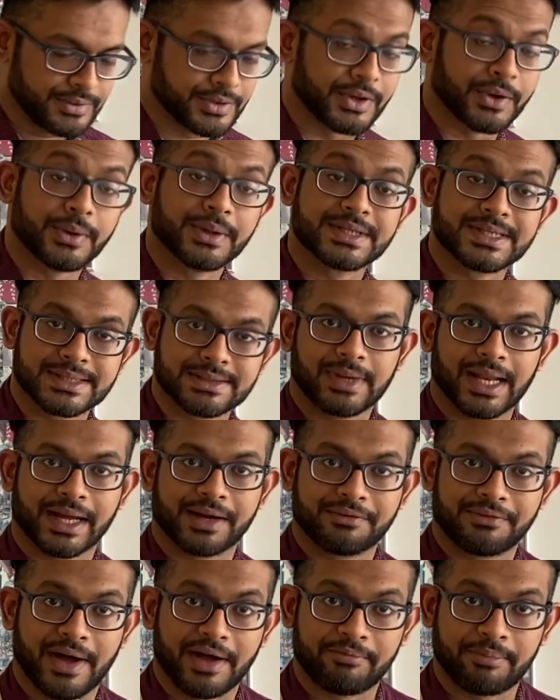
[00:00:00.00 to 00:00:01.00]
you know, it's like a
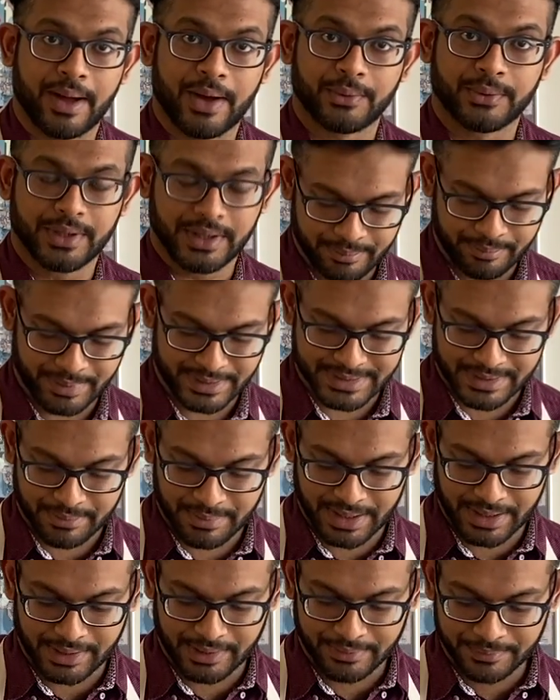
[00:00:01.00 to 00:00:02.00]
5-pound piece of
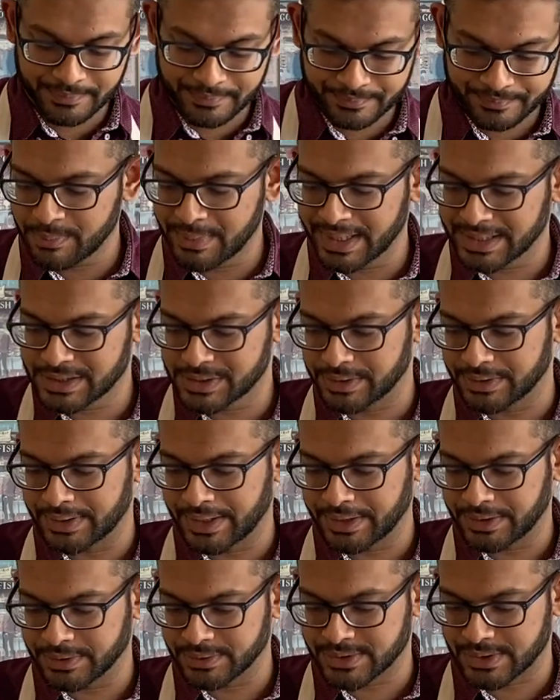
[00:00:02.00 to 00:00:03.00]
meat. Make sure
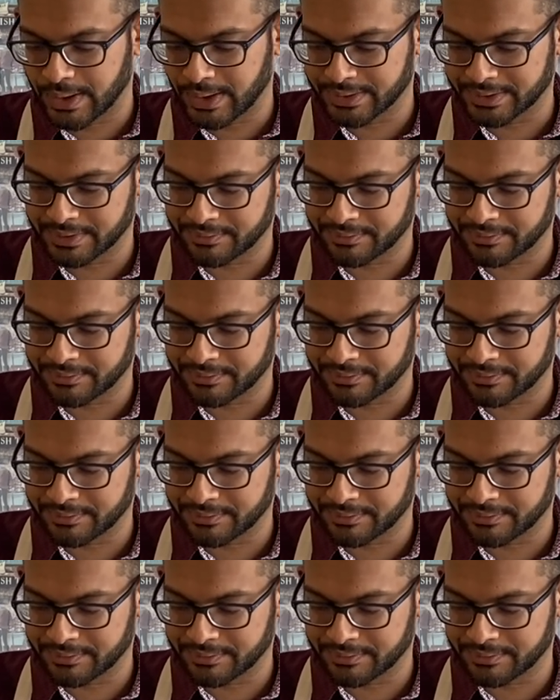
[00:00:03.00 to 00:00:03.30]
that you salt it